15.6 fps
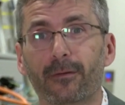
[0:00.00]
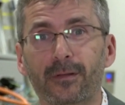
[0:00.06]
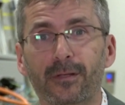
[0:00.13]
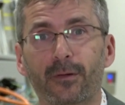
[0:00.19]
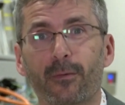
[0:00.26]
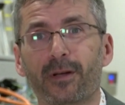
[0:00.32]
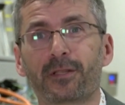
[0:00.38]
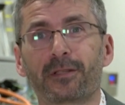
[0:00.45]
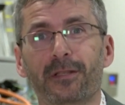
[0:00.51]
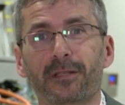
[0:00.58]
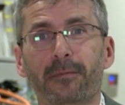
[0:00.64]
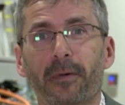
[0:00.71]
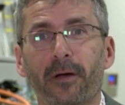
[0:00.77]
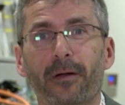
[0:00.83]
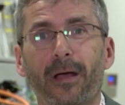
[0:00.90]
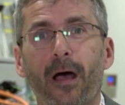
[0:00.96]
there's questions
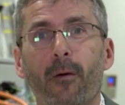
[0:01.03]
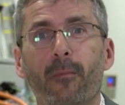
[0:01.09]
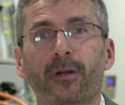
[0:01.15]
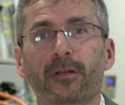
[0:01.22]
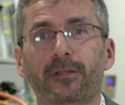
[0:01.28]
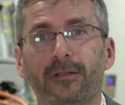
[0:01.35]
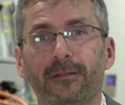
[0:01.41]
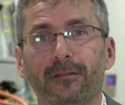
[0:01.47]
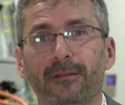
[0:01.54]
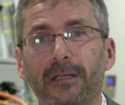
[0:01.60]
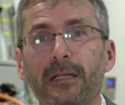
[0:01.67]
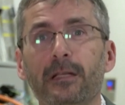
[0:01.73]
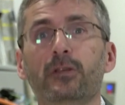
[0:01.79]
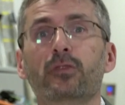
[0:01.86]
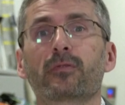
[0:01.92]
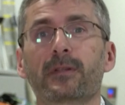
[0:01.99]
about how much
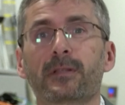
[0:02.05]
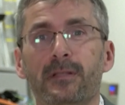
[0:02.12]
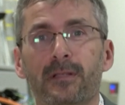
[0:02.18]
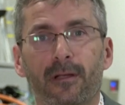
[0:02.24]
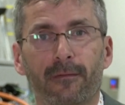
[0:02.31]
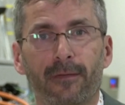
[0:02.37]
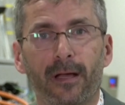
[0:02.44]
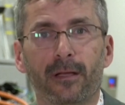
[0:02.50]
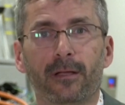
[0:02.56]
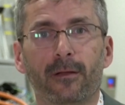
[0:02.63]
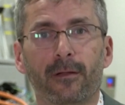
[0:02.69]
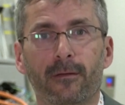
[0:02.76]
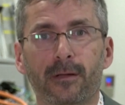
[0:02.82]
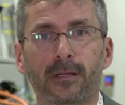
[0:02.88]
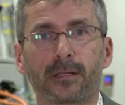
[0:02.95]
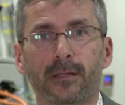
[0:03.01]
intrinsic value
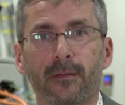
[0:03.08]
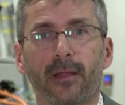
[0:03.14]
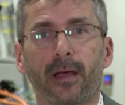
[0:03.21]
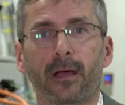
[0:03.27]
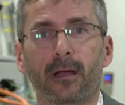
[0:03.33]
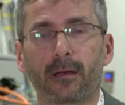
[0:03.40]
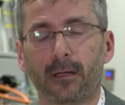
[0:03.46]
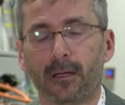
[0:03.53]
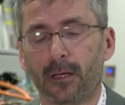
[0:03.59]
there is in that